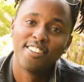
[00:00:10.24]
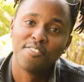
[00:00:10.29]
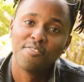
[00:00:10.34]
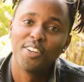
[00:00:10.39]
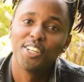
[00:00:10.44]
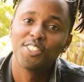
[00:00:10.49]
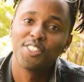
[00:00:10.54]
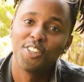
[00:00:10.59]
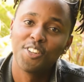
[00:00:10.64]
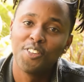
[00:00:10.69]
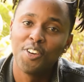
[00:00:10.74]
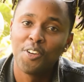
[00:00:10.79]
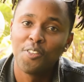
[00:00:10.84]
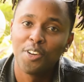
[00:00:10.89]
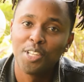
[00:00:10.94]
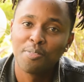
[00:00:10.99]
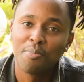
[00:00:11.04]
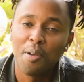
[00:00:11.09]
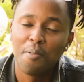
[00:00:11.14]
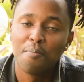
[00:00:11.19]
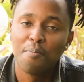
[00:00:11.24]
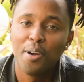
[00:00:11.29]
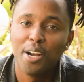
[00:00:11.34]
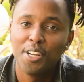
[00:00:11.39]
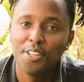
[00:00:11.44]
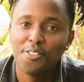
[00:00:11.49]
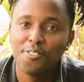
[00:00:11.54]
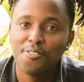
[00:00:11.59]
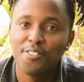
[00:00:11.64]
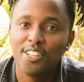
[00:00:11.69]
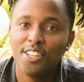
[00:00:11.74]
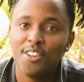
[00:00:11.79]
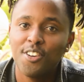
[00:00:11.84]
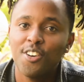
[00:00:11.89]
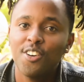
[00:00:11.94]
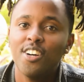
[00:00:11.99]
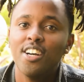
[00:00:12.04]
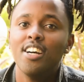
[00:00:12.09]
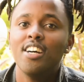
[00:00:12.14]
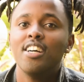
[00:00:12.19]
make sure you go and watch my brand new
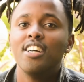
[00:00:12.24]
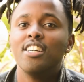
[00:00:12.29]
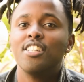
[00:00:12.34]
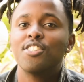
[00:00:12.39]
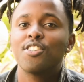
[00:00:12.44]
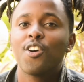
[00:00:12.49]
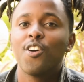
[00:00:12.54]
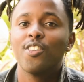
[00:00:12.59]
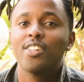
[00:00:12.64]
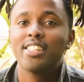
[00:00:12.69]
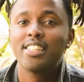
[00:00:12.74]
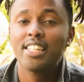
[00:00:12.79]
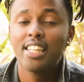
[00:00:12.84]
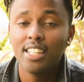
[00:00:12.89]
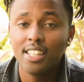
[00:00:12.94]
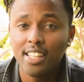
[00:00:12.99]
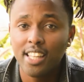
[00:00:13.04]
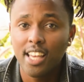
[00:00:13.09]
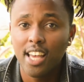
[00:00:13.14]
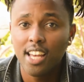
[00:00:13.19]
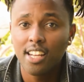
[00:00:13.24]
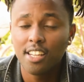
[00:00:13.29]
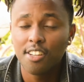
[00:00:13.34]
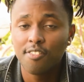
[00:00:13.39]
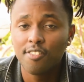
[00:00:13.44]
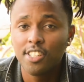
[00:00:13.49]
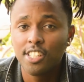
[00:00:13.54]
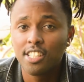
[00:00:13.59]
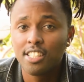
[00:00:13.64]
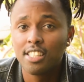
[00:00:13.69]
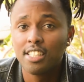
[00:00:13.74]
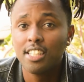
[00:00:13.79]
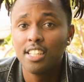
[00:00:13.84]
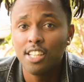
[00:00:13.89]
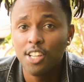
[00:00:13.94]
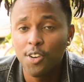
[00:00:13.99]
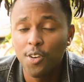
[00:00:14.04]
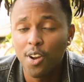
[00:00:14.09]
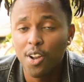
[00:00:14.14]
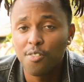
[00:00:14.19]
video. It's called Till the End. It features
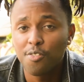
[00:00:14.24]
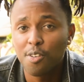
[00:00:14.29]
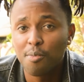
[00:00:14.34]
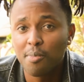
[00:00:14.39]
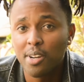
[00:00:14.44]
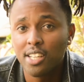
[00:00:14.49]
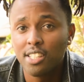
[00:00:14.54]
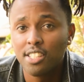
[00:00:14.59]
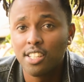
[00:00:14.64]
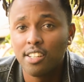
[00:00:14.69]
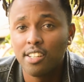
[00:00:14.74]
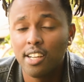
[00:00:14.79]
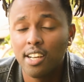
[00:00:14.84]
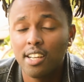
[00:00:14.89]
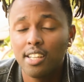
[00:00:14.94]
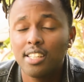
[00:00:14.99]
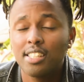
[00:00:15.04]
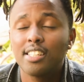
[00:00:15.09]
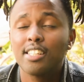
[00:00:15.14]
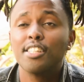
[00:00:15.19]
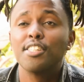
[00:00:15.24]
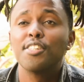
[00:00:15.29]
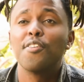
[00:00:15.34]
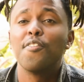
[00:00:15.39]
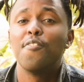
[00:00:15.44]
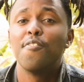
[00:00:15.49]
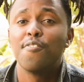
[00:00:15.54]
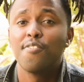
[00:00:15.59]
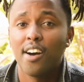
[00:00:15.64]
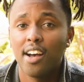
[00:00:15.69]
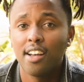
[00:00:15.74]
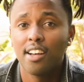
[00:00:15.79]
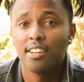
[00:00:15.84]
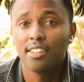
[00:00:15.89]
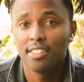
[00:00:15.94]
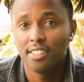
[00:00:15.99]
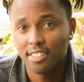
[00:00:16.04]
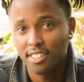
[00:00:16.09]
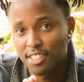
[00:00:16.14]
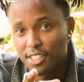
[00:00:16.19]
Niniola from Nigeria. It is fire.
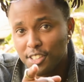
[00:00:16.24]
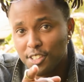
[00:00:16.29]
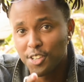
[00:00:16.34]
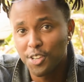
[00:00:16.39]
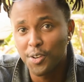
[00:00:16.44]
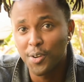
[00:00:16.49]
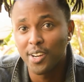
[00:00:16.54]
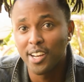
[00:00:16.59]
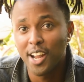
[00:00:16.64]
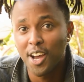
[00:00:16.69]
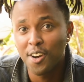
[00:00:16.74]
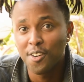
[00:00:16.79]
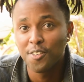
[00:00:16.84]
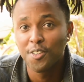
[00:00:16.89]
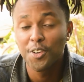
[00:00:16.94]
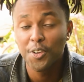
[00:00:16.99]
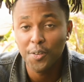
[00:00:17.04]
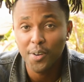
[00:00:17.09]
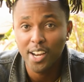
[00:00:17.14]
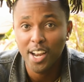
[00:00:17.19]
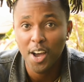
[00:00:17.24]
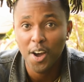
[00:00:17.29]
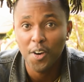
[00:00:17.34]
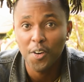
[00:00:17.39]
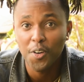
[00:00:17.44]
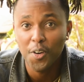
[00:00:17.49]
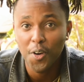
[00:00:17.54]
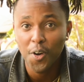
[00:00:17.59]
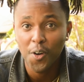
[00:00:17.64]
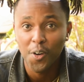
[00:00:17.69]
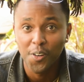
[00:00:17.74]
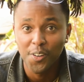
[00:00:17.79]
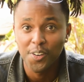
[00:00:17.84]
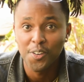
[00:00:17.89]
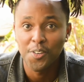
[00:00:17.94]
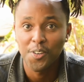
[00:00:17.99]
Do it now. Do it now. Go.